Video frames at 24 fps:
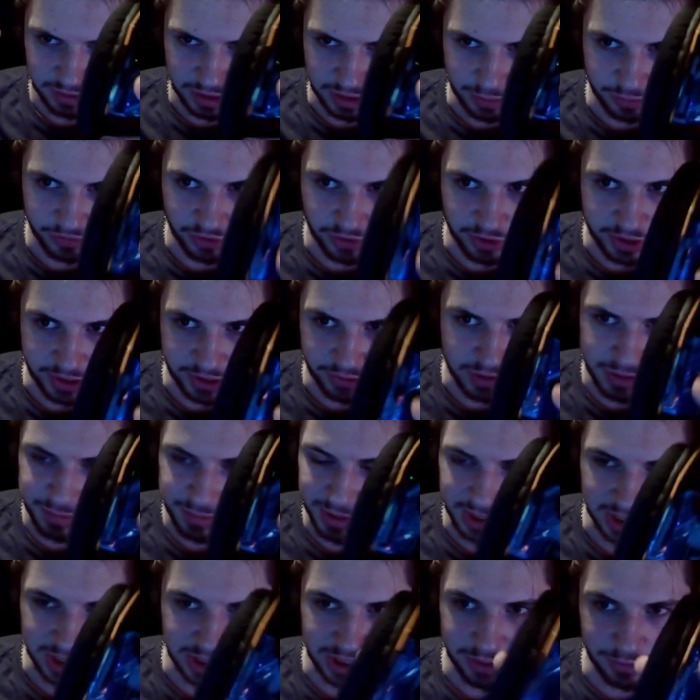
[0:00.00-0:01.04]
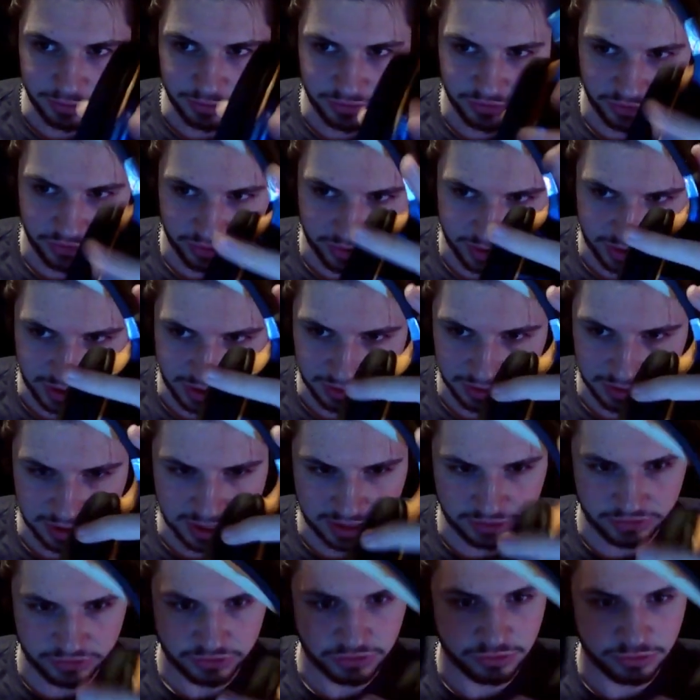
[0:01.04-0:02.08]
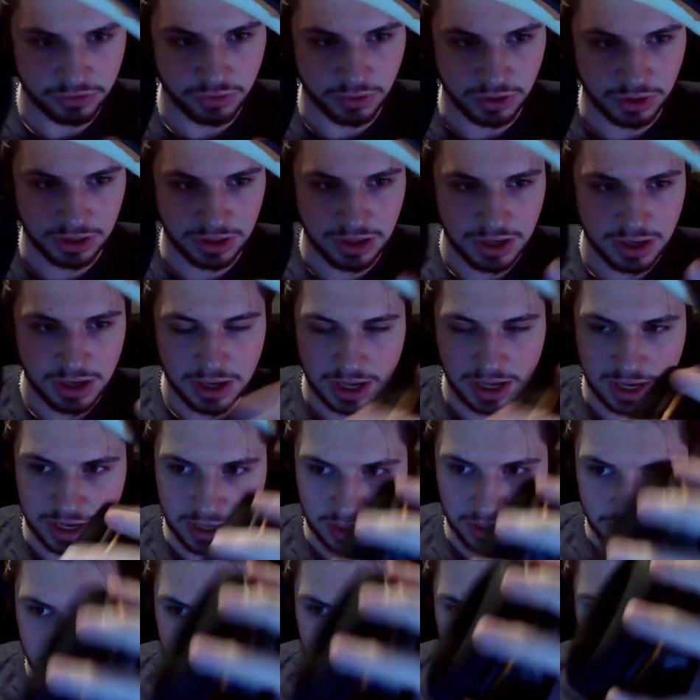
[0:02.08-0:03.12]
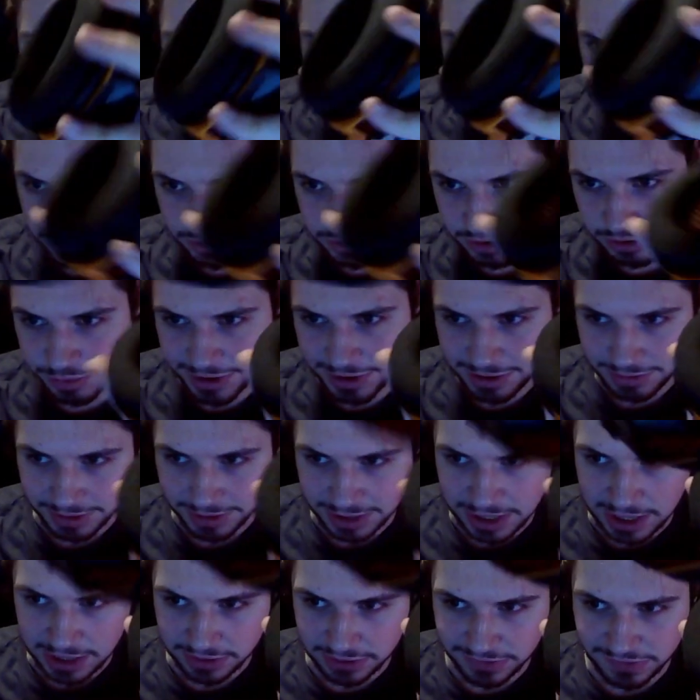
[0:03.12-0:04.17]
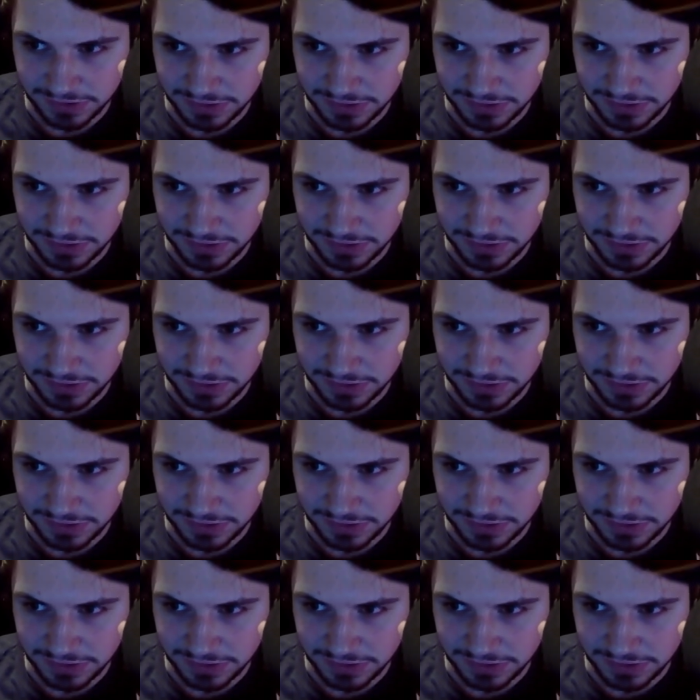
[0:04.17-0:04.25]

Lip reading: was already ripping and it was already getting so annoying. And I don't, you probably can't see